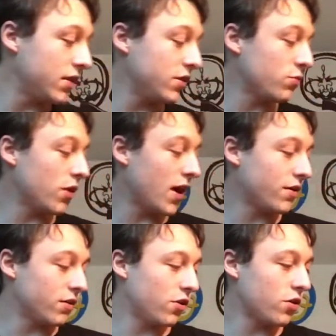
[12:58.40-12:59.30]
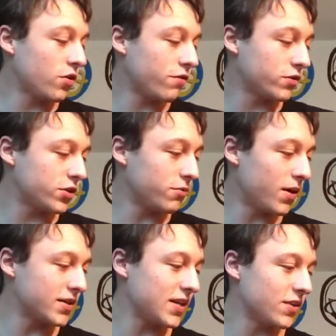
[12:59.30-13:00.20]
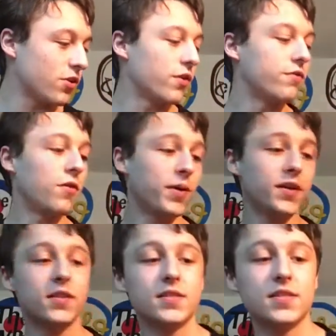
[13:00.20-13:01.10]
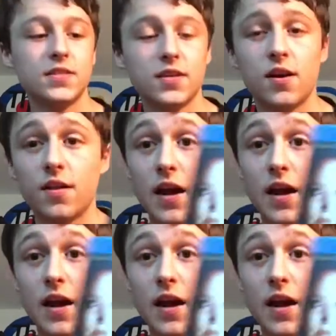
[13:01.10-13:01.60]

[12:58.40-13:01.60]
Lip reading: Here's one I hadn't heard of until my dad got it for me. This is The